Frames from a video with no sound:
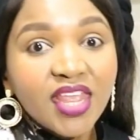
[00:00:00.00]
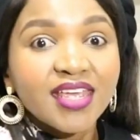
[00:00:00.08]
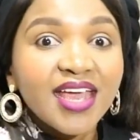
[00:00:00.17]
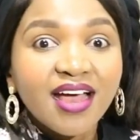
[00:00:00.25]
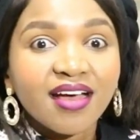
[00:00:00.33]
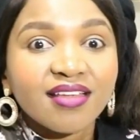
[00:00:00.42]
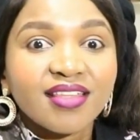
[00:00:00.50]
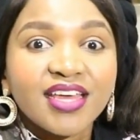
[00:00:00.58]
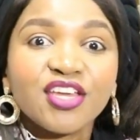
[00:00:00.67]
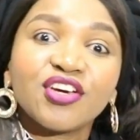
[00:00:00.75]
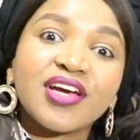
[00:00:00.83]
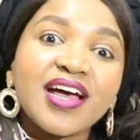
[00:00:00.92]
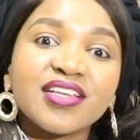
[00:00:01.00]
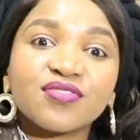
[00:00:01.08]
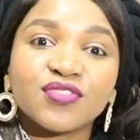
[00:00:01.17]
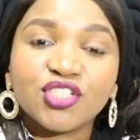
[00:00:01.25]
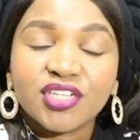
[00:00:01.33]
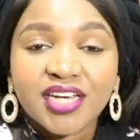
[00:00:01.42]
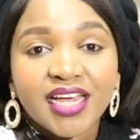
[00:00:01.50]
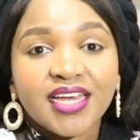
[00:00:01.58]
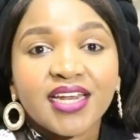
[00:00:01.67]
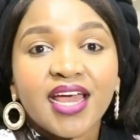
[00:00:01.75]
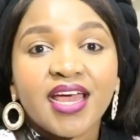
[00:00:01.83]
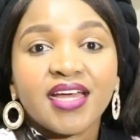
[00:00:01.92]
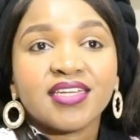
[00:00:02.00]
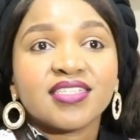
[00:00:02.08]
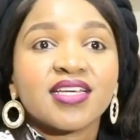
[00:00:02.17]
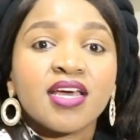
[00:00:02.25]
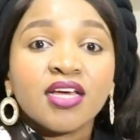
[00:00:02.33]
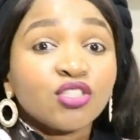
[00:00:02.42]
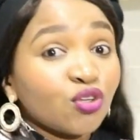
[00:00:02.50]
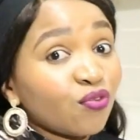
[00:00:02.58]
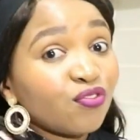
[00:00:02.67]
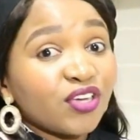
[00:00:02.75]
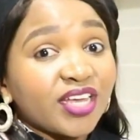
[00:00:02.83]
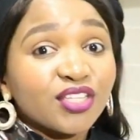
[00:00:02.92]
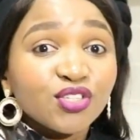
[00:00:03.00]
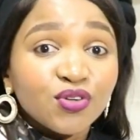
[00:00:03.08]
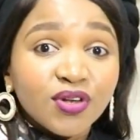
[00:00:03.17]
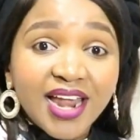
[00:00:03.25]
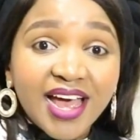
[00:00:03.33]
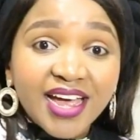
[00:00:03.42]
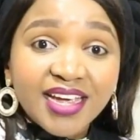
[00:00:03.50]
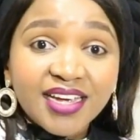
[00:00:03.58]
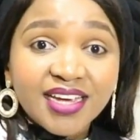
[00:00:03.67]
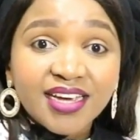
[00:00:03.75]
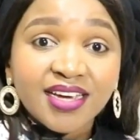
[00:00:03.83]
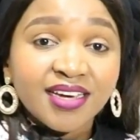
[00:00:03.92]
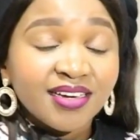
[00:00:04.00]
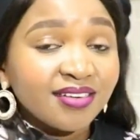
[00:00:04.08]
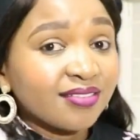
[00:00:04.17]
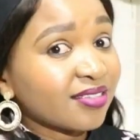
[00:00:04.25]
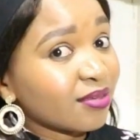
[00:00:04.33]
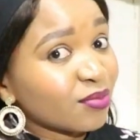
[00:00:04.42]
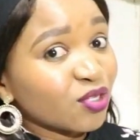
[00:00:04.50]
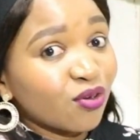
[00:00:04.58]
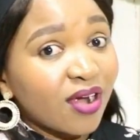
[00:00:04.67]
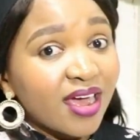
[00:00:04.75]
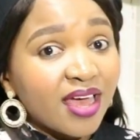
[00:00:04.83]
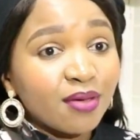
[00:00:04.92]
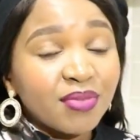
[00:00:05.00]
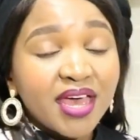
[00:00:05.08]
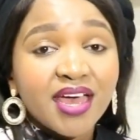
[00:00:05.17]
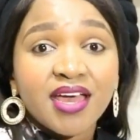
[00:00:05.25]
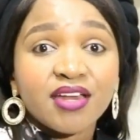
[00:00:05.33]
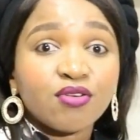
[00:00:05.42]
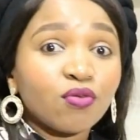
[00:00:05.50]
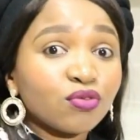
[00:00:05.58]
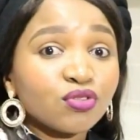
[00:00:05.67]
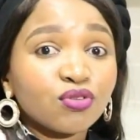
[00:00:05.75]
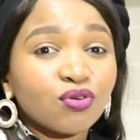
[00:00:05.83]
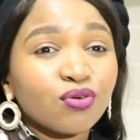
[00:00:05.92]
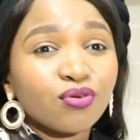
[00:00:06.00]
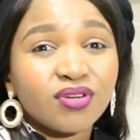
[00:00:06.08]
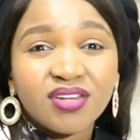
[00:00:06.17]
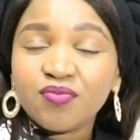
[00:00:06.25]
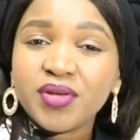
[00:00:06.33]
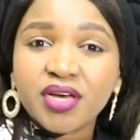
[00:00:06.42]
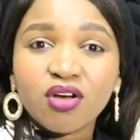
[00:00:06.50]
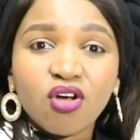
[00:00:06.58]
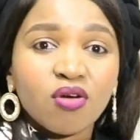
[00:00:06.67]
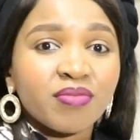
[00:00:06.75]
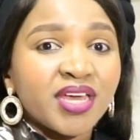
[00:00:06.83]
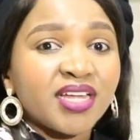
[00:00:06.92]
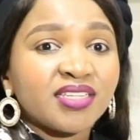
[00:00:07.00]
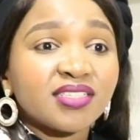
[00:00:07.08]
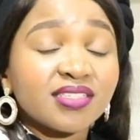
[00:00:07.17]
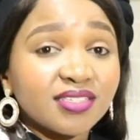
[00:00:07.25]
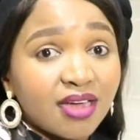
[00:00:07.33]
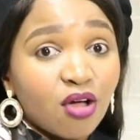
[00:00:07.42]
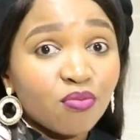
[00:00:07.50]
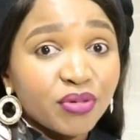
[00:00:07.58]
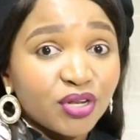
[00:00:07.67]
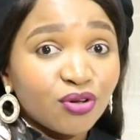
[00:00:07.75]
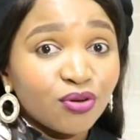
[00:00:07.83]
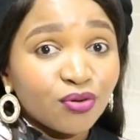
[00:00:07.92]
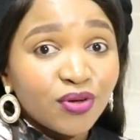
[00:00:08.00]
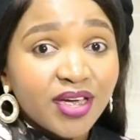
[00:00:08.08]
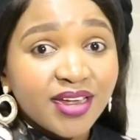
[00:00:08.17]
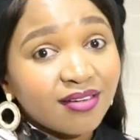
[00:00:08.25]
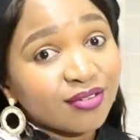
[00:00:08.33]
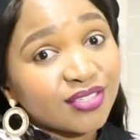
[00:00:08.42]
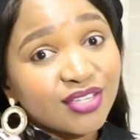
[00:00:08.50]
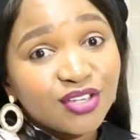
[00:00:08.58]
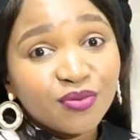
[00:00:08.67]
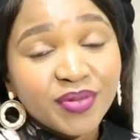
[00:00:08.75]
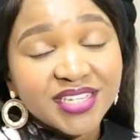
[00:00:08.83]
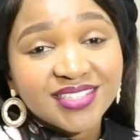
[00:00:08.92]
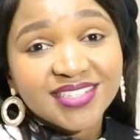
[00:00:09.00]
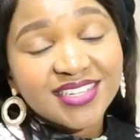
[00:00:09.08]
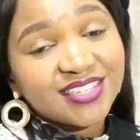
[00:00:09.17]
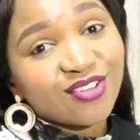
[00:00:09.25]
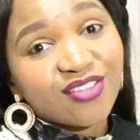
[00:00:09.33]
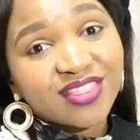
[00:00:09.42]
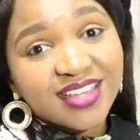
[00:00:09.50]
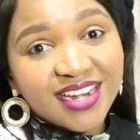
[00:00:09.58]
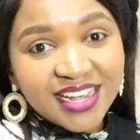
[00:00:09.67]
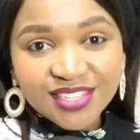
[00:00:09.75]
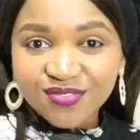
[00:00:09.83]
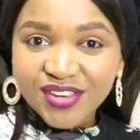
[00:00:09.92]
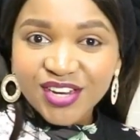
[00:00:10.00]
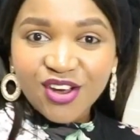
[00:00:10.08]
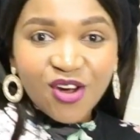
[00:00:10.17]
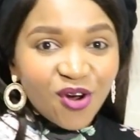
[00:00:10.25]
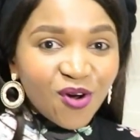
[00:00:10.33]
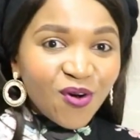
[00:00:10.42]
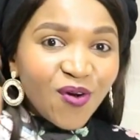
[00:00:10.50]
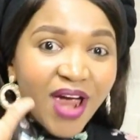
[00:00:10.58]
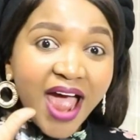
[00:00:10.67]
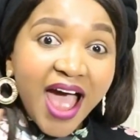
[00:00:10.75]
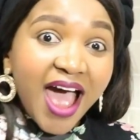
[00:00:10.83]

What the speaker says: yeah, thank you guys for tuning in, and don't forget to like, subscribe, and also leave me a comment down below, and I'll see you besties on the next video.